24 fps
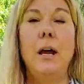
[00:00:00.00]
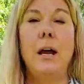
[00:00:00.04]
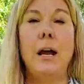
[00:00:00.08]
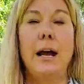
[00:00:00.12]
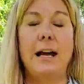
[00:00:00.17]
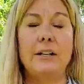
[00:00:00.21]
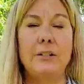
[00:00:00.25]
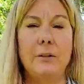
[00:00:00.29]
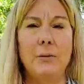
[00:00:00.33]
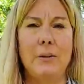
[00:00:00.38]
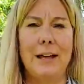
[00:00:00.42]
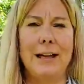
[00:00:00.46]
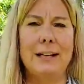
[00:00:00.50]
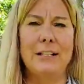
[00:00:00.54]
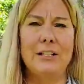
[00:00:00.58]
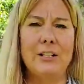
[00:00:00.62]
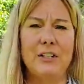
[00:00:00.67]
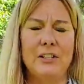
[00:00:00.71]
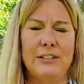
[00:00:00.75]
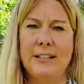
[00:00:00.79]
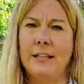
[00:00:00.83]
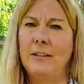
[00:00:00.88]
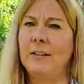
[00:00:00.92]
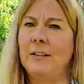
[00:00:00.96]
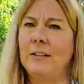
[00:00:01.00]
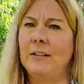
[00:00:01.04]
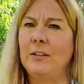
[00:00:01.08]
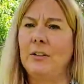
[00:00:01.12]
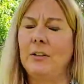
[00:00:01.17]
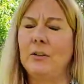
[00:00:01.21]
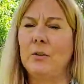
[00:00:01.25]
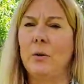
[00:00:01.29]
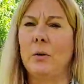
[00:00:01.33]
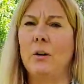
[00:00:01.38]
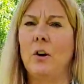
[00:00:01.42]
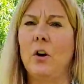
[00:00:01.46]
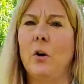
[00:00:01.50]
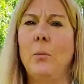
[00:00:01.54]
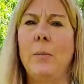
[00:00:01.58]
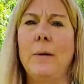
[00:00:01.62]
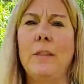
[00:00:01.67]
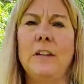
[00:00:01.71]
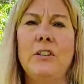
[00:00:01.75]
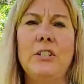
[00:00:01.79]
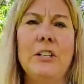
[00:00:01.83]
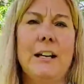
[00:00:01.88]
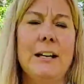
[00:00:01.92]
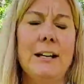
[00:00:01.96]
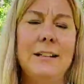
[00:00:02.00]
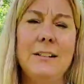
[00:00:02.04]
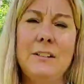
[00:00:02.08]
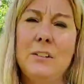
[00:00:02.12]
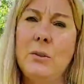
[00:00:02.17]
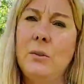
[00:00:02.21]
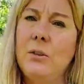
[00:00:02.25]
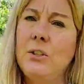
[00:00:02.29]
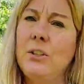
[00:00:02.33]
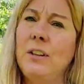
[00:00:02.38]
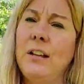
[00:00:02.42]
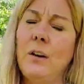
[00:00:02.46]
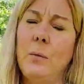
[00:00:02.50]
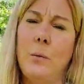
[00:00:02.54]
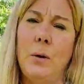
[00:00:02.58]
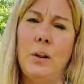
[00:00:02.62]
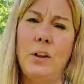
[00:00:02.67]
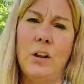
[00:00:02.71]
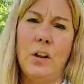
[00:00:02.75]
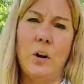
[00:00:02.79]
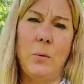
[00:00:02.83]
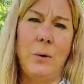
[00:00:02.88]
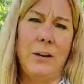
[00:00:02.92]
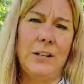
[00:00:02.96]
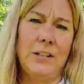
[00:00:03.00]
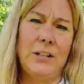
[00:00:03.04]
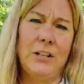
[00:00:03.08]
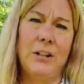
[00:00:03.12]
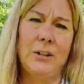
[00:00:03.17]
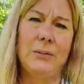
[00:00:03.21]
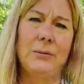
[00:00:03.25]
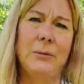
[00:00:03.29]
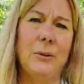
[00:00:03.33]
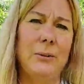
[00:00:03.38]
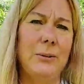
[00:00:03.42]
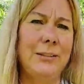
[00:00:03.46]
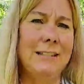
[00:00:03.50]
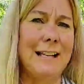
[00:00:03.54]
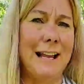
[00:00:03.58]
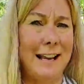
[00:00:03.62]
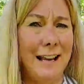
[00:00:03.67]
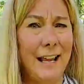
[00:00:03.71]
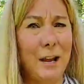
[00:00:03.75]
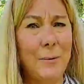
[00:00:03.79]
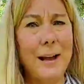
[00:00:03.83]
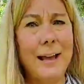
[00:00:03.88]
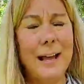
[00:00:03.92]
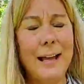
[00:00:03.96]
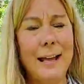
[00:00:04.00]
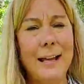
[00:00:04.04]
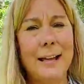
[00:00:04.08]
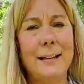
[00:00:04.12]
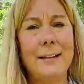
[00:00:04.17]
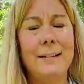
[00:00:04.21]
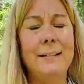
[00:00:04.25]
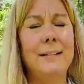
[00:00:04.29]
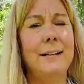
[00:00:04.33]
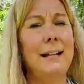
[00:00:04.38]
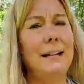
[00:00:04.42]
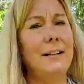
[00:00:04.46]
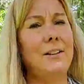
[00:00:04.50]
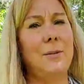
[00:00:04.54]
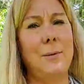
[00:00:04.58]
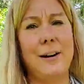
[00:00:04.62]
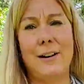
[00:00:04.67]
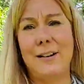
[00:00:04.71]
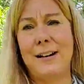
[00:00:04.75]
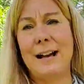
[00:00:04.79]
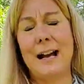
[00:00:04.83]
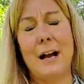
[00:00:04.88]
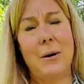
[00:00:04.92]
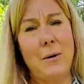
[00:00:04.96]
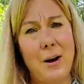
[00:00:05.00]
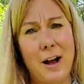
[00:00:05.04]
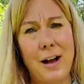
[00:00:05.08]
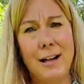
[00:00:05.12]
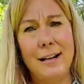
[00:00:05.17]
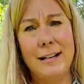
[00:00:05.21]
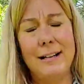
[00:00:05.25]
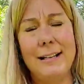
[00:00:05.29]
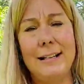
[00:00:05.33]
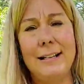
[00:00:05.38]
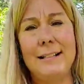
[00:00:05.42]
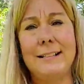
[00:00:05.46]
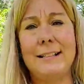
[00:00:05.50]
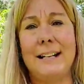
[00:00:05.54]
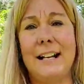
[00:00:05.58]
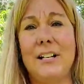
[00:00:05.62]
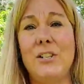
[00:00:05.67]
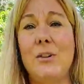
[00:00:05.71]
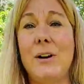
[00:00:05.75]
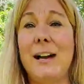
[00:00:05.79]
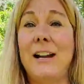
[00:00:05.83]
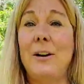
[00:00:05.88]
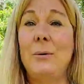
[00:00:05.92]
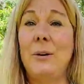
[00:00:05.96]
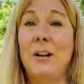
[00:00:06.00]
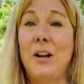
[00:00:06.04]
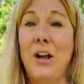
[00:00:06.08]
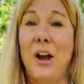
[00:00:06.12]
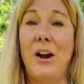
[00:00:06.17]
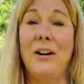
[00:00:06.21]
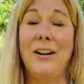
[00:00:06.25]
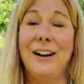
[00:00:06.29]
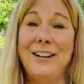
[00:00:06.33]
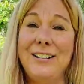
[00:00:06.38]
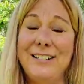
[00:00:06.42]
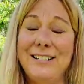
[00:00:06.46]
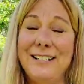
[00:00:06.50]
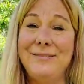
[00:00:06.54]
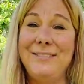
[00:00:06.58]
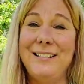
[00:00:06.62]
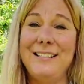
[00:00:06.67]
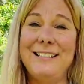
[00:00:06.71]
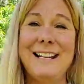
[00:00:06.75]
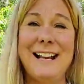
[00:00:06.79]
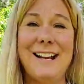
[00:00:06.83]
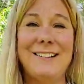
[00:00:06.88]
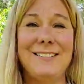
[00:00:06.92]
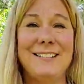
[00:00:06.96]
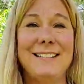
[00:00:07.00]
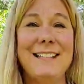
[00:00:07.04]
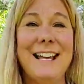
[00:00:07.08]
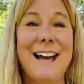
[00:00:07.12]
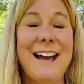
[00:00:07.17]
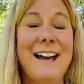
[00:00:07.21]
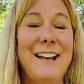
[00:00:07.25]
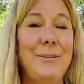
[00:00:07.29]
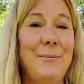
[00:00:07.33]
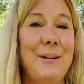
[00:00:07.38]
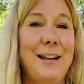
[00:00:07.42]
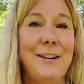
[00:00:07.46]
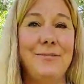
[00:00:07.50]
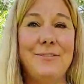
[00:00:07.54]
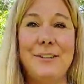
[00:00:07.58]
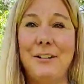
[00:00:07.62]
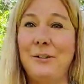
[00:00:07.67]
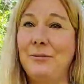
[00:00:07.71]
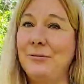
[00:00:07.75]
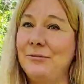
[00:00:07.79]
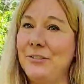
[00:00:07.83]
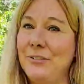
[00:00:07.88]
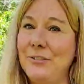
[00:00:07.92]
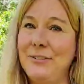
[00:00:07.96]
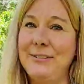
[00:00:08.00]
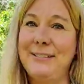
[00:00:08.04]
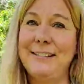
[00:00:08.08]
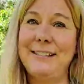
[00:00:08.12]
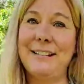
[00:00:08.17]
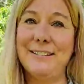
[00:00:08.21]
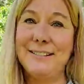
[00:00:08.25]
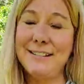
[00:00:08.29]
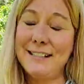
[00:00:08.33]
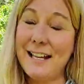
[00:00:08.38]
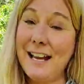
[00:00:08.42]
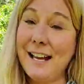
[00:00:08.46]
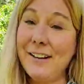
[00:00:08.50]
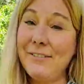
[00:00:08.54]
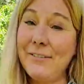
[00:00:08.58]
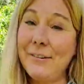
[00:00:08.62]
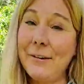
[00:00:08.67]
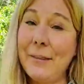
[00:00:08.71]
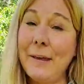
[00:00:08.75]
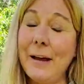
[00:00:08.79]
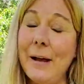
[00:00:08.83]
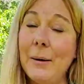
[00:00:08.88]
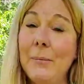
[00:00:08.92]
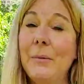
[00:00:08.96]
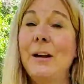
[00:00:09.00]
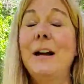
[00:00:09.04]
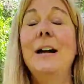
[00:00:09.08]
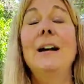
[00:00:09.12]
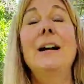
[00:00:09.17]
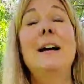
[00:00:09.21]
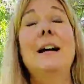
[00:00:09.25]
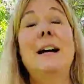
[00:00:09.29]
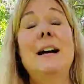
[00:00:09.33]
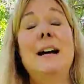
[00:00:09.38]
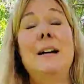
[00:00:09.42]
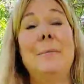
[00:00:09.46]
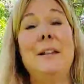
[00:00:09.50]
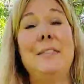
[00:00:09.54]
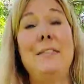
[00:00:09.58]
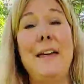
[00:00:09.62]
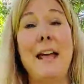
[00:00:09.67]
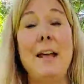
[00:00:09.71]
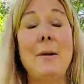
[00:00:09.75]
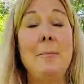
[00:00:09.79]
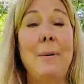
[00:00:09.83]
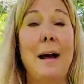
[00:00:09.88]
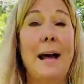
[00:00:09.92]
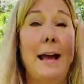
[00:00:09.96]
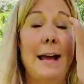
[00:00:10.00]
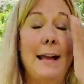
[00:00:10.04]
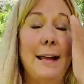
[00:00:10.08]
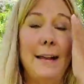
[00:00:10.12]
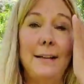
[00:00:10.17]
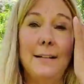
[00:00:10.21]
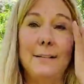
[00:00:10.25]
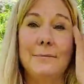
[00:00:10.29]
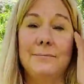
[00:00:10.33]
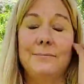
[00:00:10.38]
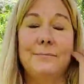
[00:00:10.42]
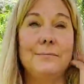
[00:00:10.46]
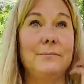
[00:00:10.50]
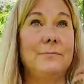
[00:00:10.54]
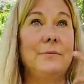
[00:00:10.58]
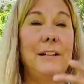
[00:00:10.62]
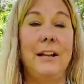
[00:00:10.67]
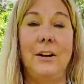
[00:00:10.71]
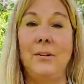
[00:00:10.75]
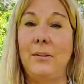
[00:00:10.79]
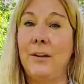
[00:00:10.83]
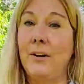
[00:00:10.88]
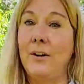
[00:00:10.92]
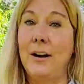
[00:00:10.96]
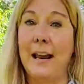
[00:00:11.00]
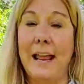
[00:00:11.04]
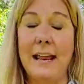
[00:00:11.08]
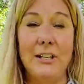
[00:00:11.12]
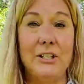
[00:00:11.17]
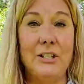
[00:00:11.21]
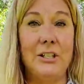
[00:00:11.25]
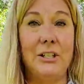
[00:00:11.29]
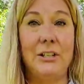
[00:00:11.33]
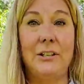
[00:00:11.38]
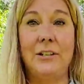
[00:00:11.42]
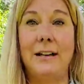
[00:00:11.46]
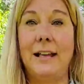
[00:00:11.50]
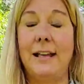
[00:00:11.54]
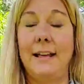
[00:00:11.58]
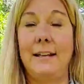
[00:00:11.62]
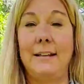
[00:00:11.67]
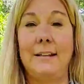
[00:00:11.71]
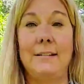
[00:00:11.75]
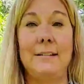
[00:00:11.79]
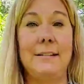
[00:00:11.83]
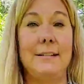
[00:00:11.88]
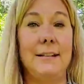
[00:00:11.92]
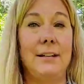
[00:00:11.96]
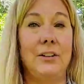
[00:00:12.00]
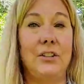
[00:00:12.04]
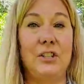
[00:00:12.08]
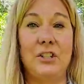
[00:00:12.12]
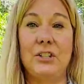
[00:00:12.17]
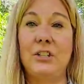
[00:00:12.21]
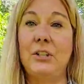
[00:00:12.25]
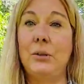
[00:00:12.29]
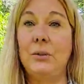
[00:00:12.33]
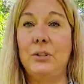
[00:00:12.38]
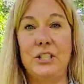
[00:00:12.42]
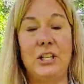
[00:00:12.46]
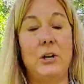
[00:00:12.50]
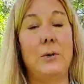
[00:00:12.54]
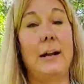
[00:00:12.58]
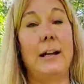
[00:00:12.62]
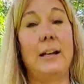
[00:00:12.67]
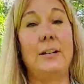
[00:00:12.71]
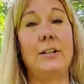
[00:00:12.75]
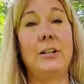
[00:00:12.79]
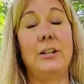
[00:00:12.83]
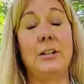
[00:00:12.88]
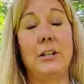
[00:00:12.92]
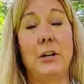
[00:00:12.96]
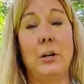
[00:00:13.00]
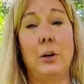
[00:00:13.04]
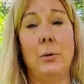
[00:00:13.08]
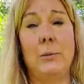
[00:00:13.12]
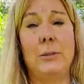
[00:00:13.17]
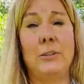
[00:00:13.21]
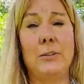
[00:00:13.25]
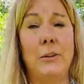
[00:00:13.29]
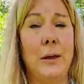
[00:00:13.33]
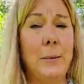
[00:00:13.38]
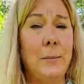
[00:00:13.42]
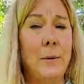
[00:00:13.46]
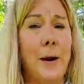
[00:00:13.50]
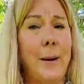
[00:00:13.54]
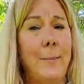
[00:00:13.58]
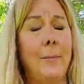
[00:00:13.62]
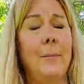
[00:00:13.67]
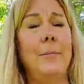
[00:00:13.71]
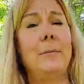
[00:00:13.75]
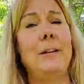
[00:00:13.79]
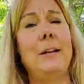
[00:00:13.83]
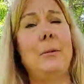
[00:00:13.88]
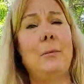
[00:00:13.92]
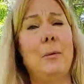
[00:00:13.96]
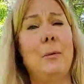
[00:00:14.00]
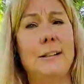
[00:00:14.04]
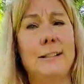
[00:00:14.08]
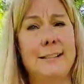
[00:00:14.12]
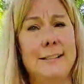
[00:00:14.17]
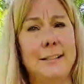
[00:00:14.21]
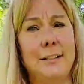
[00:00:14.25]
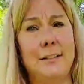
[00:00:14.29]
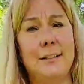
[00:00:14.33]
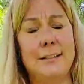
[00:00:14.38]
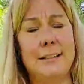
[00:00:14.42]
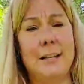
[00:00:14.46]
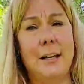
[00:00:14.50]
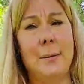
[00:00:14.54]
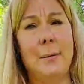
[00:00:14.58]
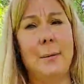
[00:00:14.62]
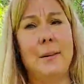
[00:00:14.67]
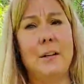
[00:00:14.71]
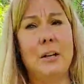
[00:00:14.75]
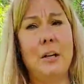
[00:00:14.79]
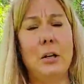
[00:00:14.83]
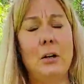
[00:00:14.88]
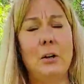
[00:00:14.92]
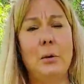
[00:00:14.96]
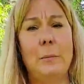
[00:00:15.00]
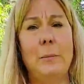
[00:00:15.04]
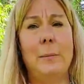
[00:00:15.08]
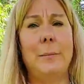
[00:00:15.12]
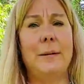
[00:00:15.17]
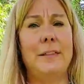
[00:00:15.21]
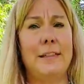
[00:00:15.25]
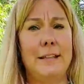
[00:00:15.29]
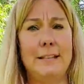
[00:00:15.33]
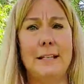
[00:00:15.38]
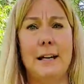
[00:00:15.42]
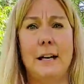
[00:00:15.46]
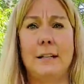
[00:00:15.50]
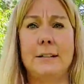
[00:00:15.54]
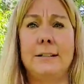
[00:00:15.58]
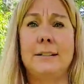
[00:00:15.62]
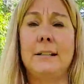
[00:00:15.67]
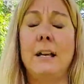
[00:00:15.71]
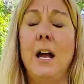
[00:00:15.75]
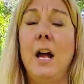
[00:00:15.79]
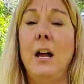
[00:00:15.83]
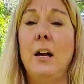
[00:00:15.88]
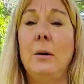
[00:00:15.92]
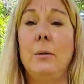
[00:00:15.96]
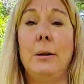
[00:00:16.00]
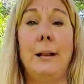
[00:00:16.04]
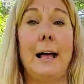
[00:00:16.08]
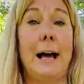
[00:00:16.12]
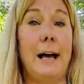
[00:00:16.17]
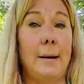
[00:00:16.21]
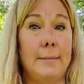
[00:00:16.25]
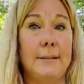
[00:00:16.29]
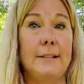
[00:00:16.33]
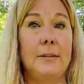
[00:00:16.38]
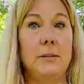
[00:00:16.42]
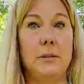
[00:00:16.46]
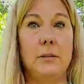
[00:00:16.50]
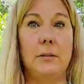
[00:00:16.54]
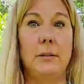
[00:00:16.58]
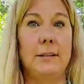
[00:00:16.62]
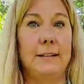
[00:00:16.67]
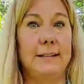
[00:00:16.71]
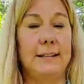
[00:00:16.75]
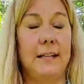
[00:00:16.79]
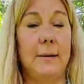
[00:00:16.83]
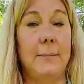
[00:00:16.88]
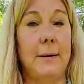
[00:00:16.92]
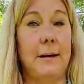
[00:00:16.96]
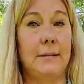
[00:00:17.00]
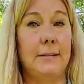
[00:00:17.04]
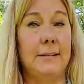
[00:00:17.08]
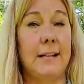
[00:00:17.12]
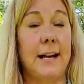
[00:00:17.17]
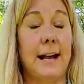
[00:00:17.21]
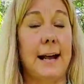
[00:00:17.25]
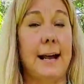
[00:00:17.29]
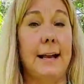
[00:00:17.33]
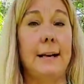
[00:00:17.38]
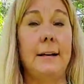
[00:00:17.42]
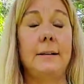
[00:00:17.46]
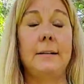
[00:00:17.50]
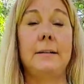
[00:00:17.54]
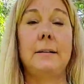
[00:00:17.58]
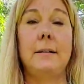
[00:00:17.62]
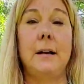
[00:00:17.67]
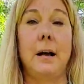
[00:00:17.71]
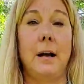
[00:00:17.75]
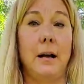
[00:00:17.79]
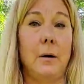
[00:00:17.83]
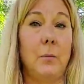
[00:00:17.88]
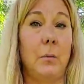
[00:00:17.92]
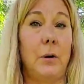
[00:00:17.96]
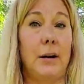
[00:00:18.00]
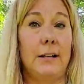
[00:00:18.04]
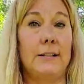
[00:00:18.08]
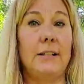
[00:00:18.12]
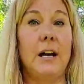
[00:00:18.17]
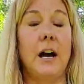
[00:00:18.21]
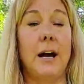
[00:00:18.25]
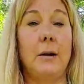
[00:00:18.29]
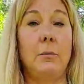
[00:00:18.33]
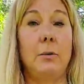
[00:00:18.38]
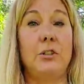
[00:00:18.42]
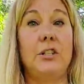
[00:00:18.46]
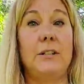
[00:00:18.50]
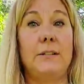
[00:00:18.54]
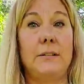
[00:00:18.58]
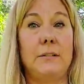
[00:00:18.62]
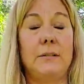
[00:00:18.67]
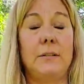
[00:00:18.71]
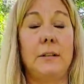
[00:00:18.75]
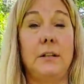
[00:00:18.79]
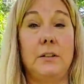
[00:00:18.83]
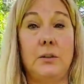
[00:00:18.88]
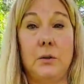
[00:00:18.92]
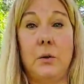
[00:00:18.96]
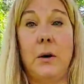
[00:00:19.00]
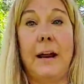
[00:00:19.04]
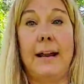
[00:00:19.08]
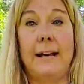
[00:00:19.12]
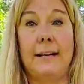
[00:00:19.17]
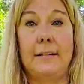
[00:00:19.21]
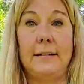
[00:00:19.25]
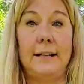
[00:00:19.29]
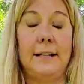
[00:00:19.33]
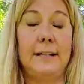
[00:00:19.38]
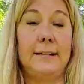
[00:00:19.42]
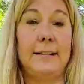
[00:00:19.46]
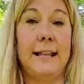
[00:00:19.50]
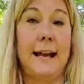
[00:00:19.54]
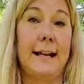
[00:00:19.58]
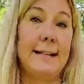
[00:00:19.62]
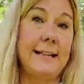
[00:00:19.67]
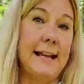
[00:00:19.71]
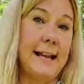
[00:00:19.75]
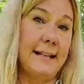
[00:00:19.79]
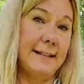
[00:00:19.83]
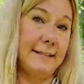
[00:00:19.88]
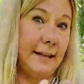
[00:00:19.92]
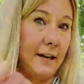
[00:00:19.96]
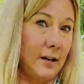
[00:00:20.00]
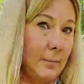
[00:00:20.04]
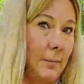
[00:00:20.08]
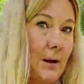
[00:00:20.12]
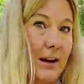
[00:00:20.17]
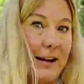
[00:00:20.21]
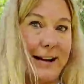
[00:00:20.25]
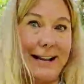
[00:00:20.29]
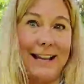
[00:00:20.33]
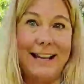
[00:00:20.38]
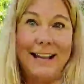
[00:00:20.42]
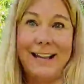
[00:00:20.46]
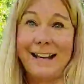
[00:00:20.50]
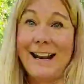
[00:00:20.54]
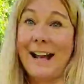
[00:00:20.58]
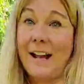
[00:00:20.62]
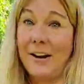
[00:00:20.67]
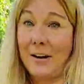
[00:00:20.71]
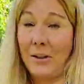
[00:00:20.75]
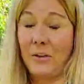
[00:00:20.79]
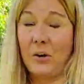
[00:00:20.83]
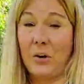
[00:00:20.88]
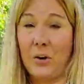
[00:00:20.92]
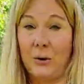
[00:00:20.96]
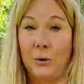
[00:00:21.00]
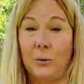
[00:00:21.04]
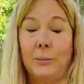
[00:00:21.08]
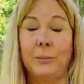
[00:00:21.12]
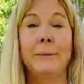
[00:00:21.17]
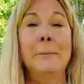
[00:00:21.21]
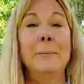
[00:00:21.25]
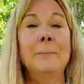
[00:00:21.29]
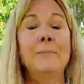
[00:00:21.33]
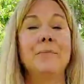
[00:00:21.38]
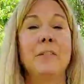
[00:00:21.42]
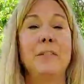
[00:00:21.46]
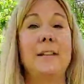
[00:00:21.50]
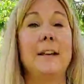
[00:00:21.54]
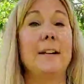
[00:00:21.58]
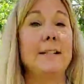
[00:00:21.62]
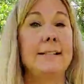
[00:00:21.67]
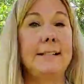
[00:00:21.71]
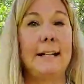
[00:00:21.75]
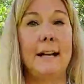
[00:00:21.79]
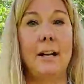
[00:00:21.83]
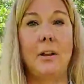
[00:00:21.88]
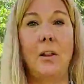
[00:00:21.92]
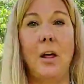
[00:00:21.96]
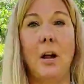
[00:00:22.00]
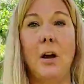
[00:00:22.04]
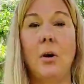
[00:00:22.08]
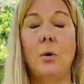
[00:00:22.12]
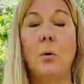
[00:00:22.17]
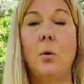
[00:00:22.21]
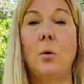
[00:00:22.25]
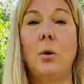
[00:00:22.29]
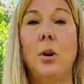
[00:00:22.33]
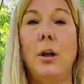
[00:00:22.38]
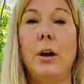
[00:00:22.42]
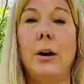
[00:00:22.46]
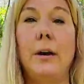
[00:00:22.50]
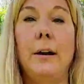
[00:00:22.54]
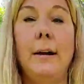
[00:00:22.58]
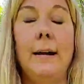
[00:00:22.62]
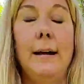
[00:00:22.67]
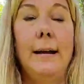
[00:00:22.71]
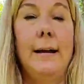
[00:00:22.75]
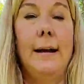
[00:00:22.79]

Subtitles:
I do like to just leave the little door open. The chickens usually will go into the roost anyway, no matter how hot it is. And I try to encourage them to stay outside. We have little roosts outside for them, but they, by their nature, and they're just used to going into the coop. So they probably still sleep in the coop, but the ducks will absolutely sleep outside when it's hot, which is great. At least that takes their body heat out of the coop. They'll stay a lot cooler.